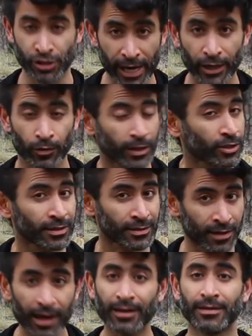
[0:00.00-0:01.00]
ejaculation
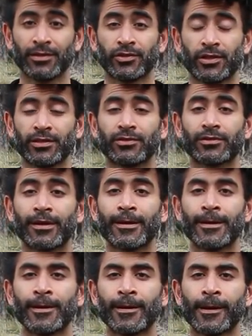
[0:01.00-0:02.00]
is not a disease.
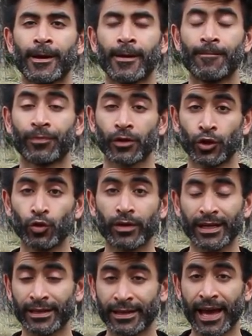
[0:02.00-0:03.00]
You
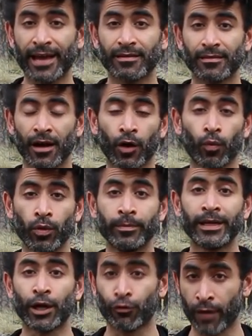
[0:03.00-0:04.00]
can get a
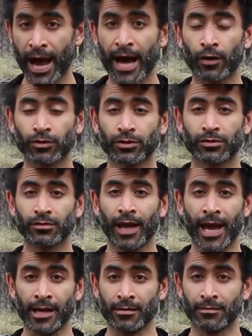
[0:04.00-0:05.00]
woman aroused
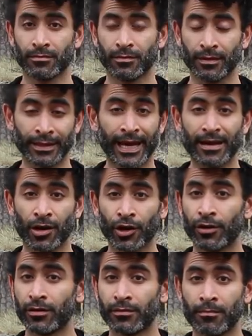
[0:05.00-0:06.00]
and get
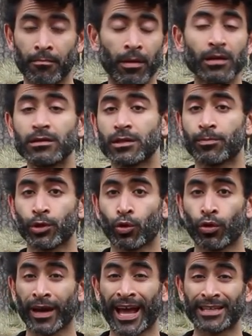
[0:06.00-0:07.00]
her multiple
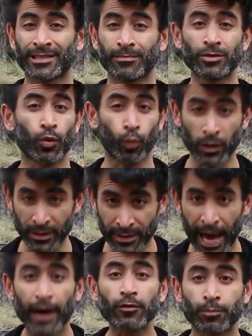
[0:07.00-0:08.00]
orgasms
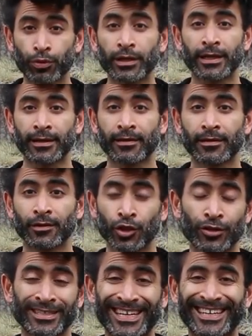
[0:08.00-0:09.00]
without putting
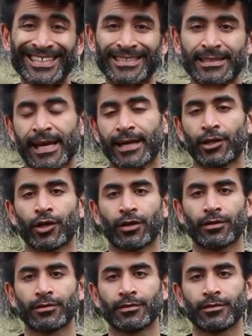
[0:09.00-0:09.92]
your dick inside her.